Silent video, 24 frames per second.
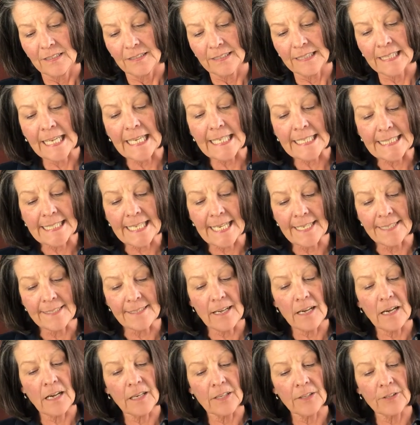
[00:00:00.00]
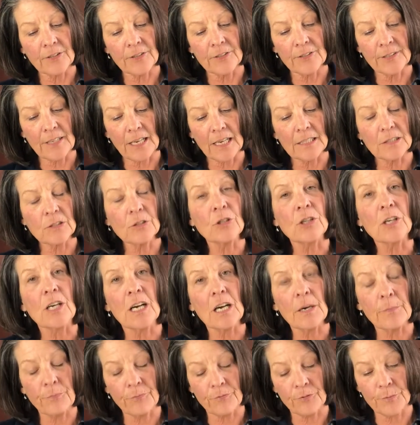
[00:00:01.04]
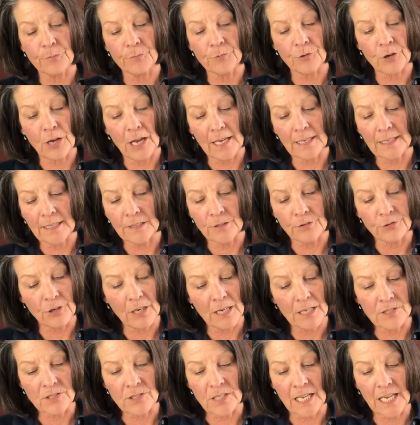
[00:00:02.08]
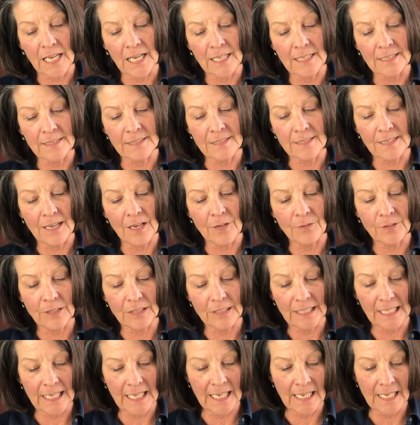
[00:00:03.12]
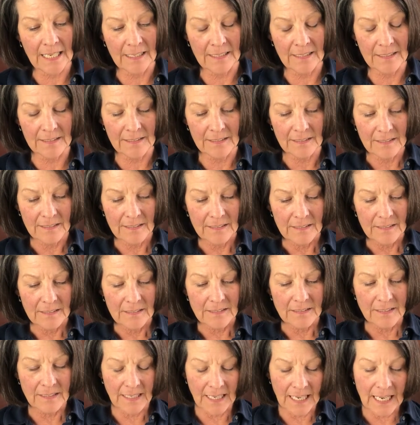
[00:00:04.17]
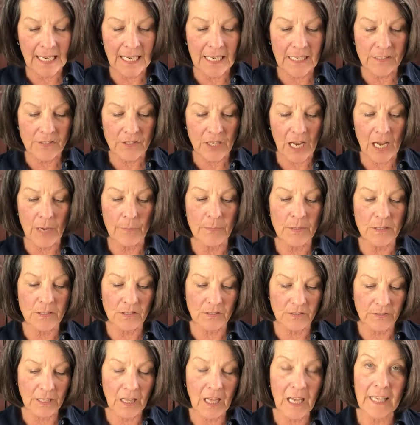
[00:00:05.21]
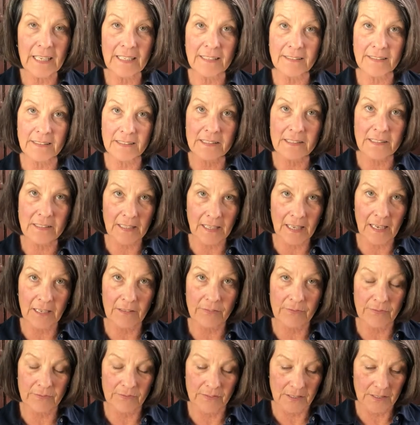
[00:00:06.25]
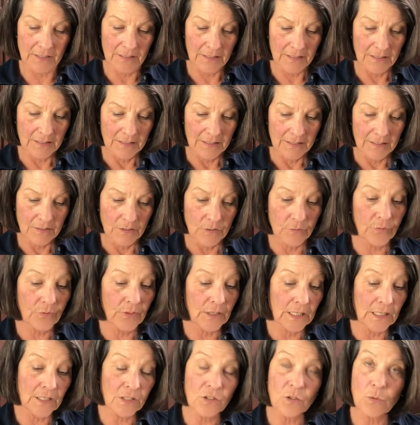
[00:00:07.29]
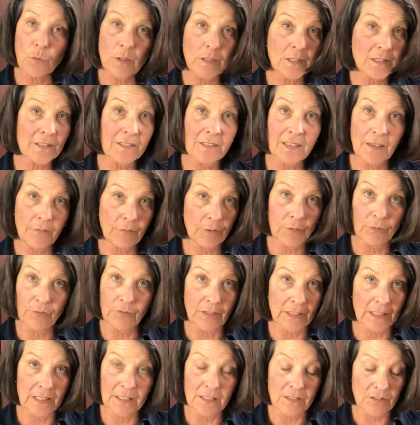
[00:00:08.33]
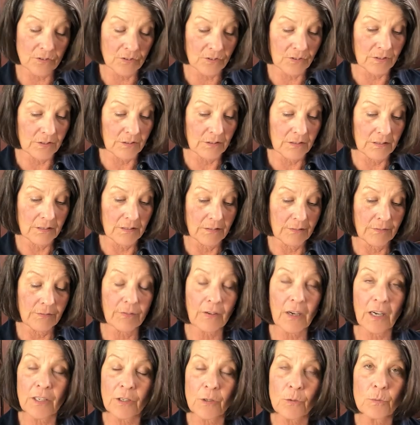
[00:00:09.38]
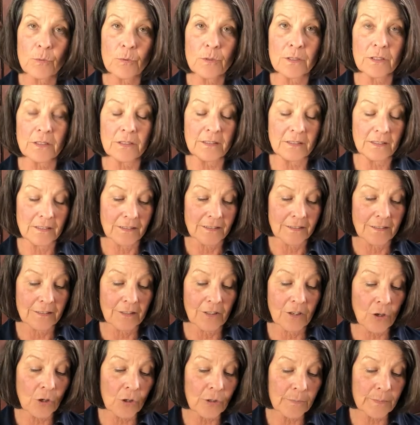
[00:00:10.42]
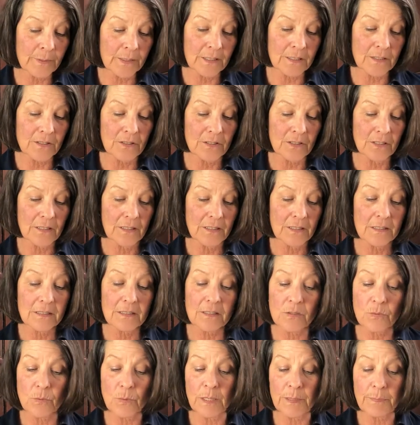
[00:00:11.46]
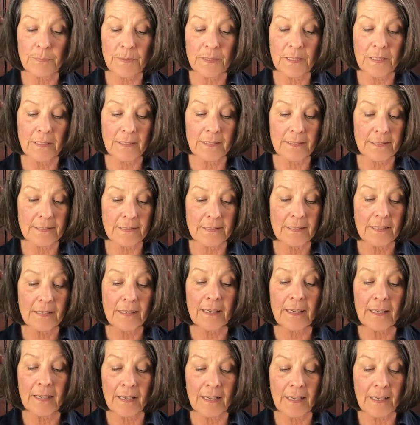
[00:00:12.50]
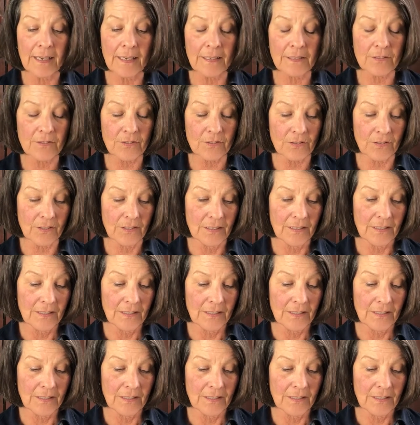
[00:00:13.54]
Late day tired, I look up from dragging trash cans down the lane to gauge how much light is left, to finish what's never finished. Firewood, garbage, sweepings, ash.